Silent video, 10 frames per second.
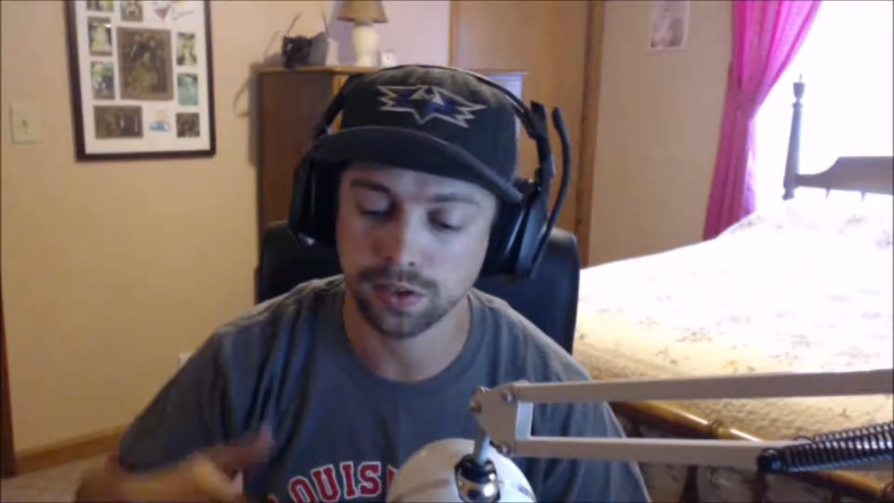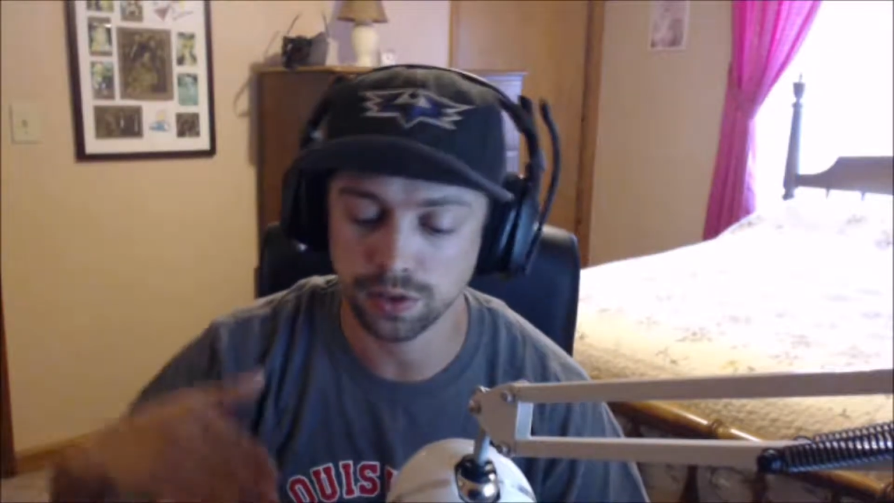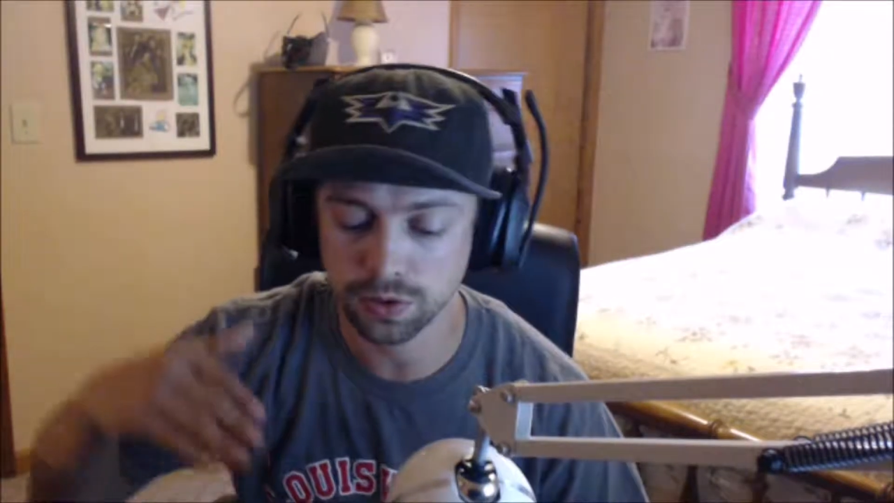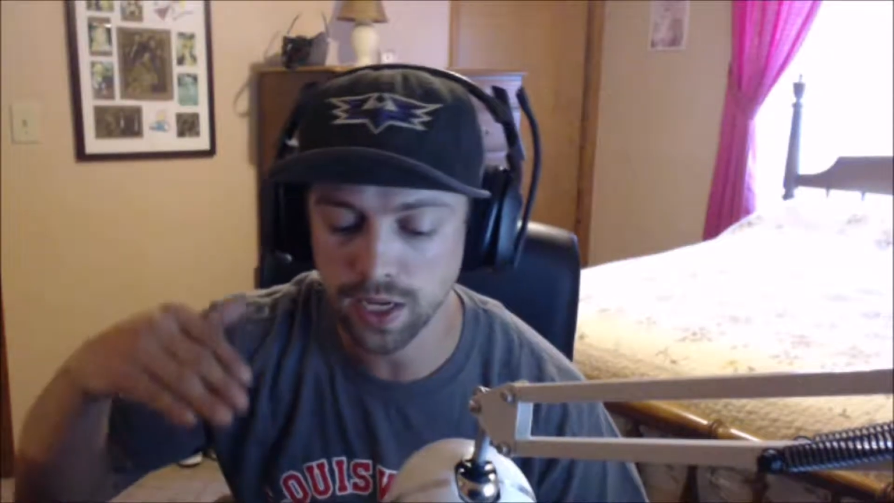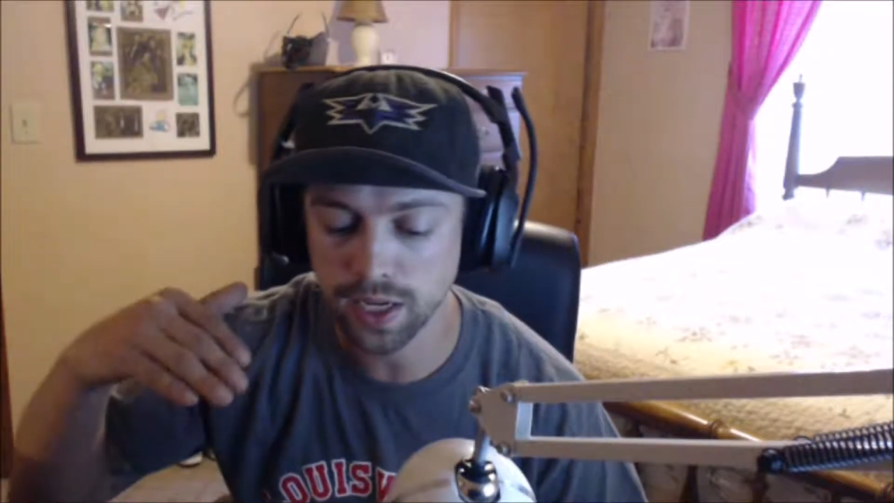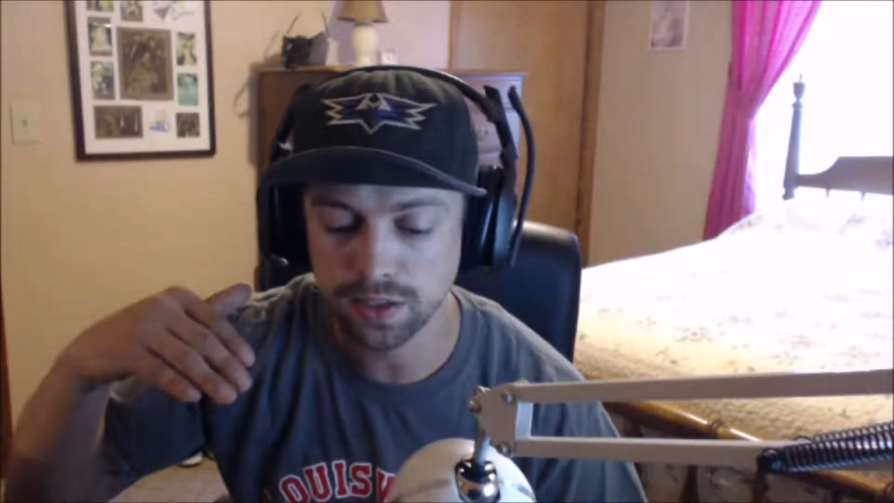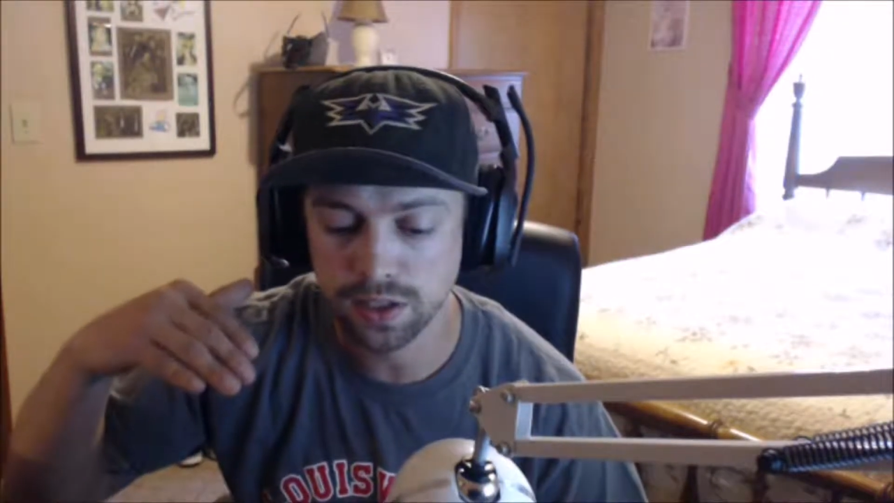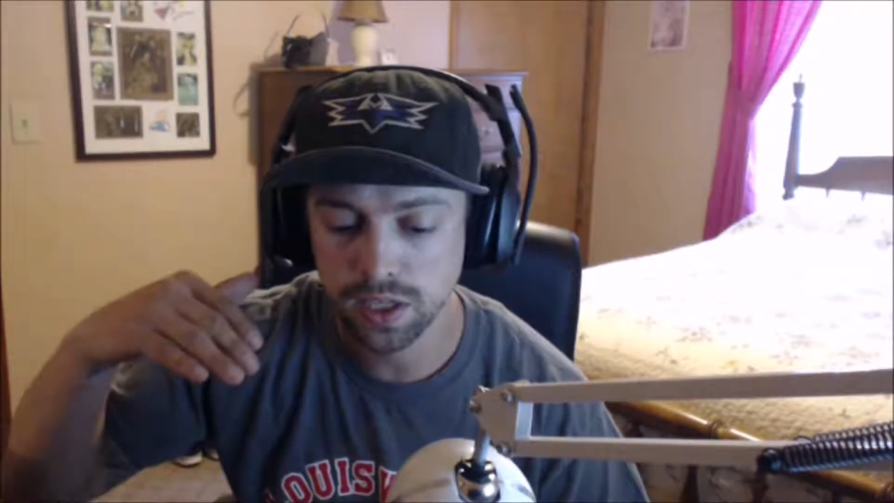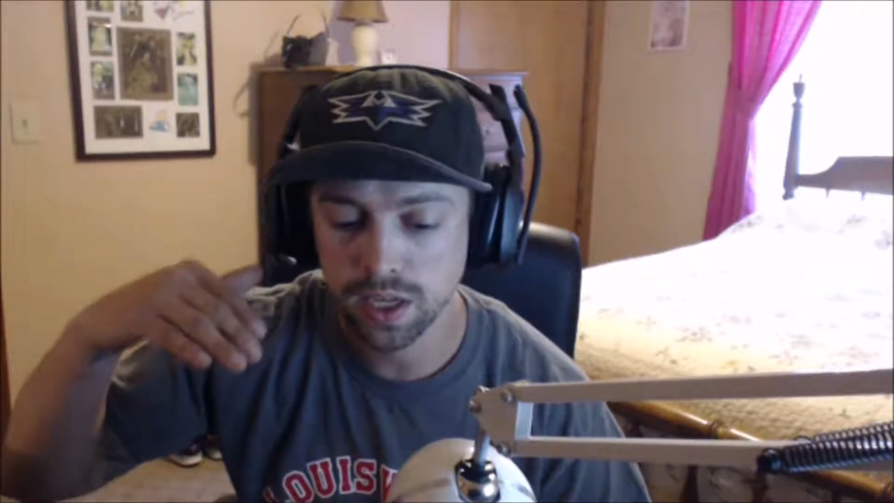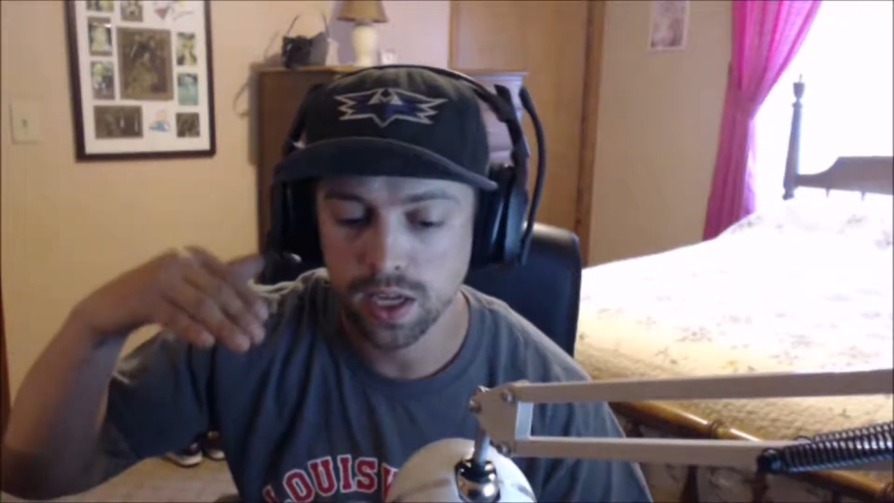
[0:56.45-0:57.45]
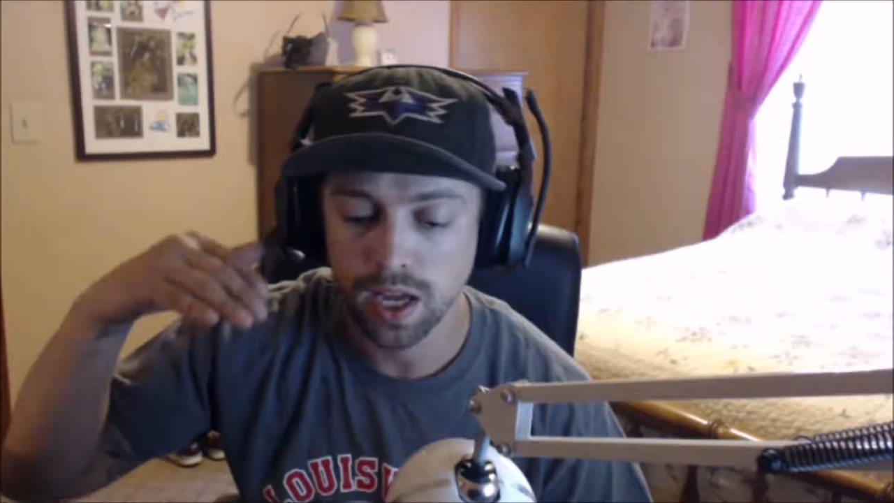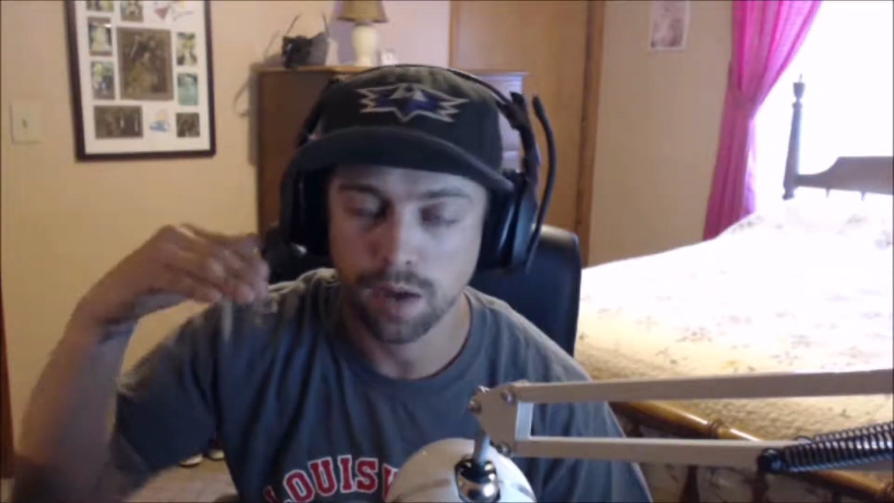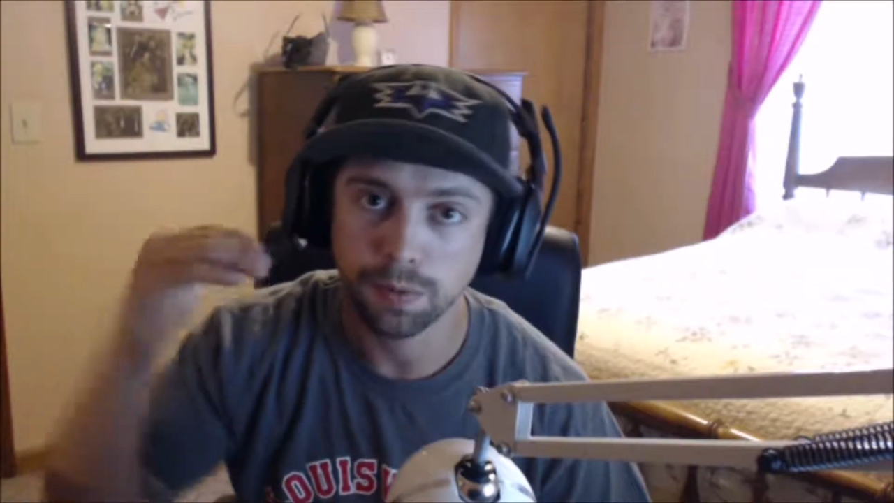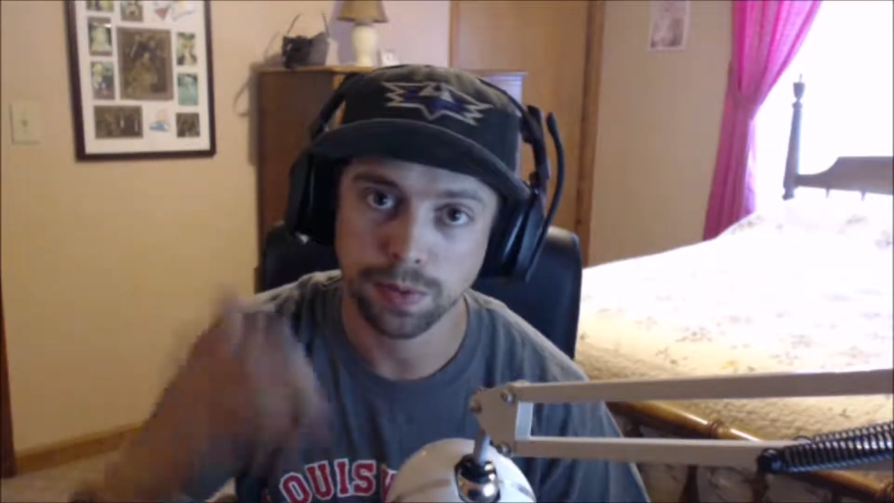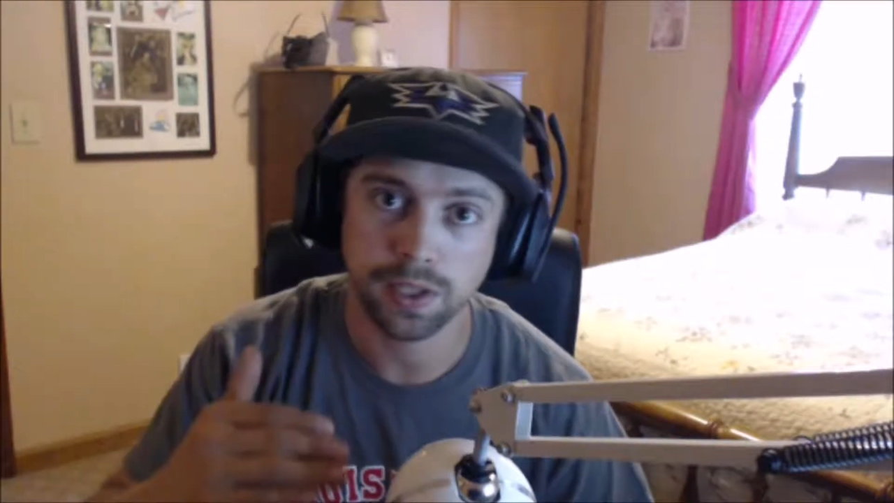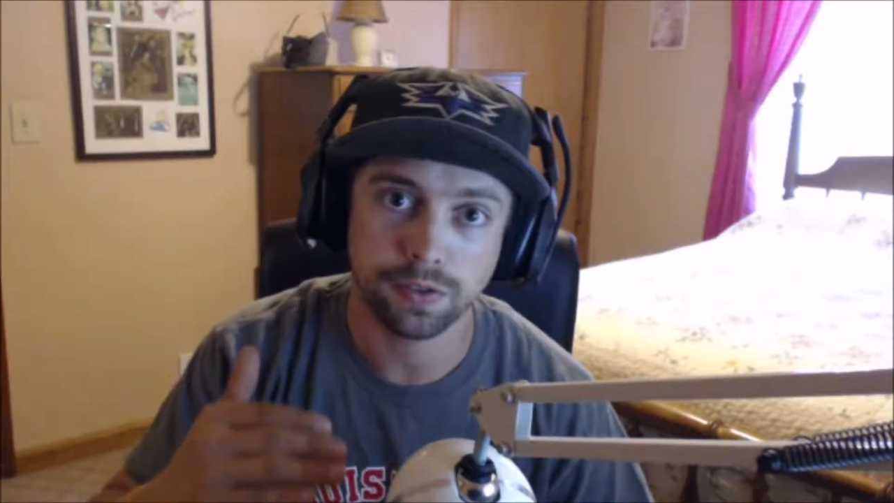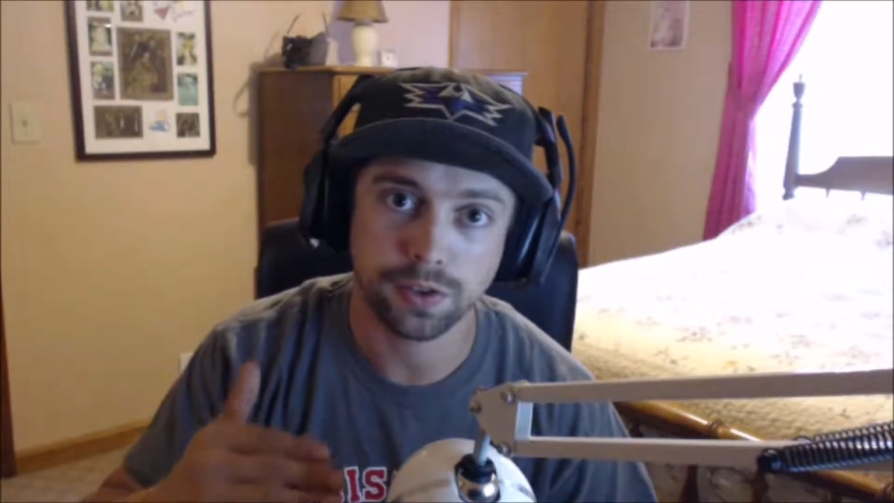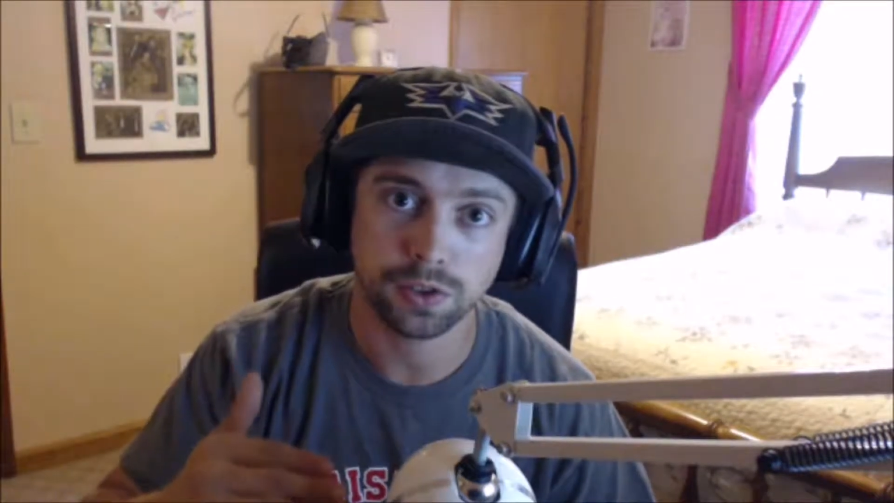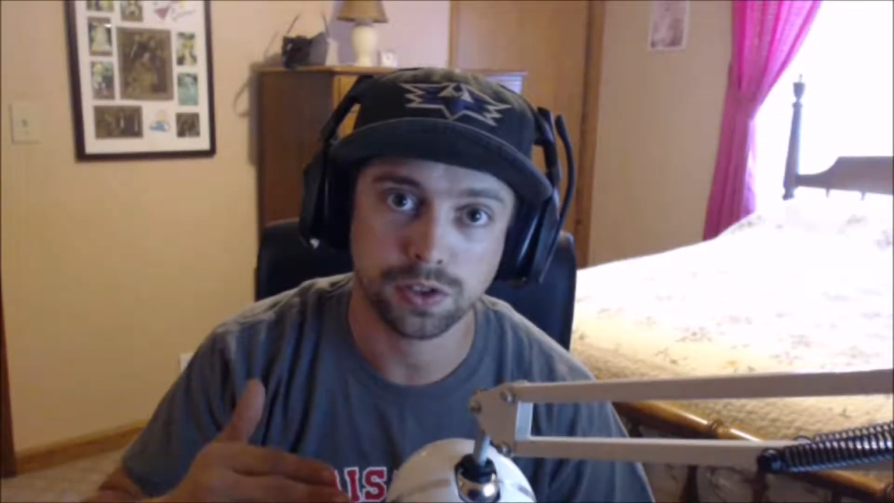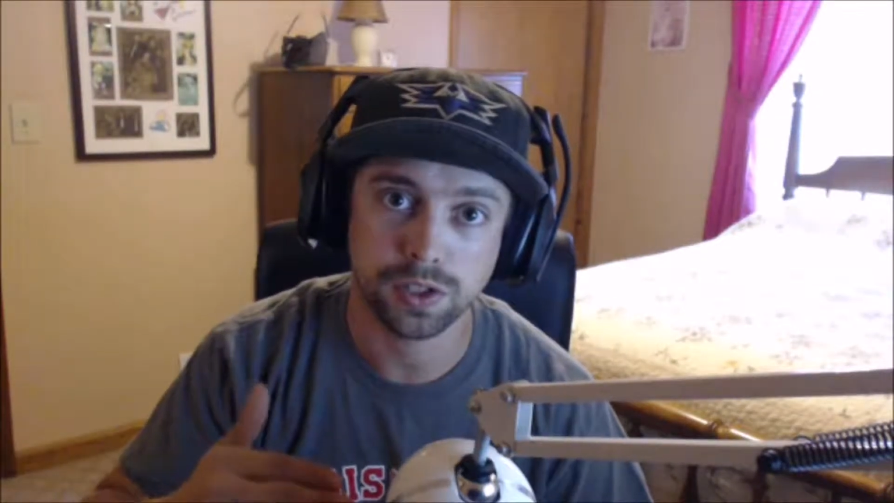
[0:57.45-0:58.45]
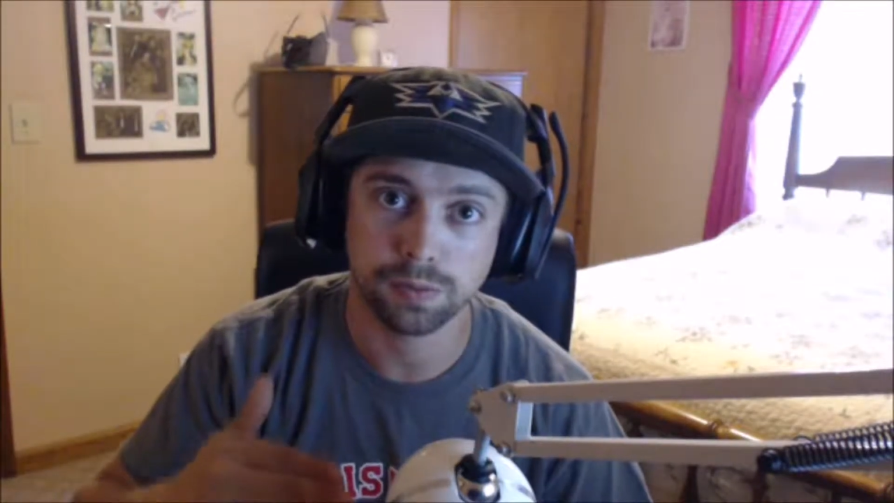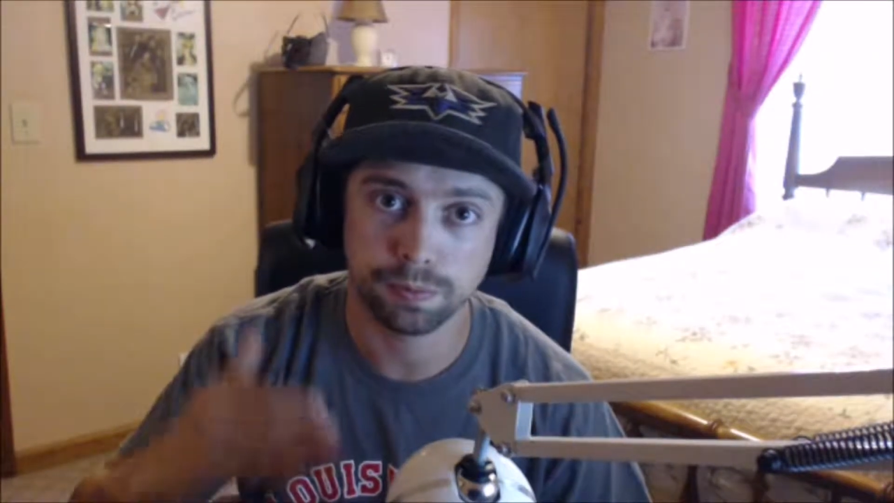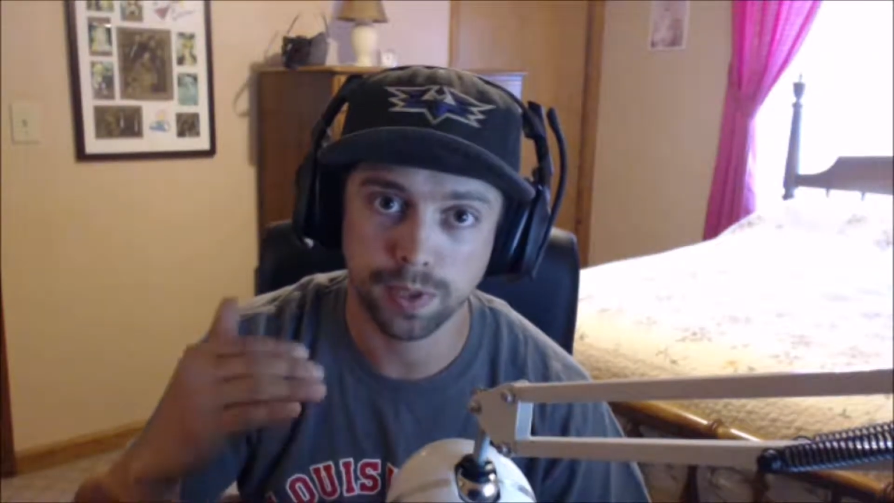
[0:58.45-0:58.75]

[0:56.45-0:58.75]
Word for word: So guys, I'm gonna play the first clip.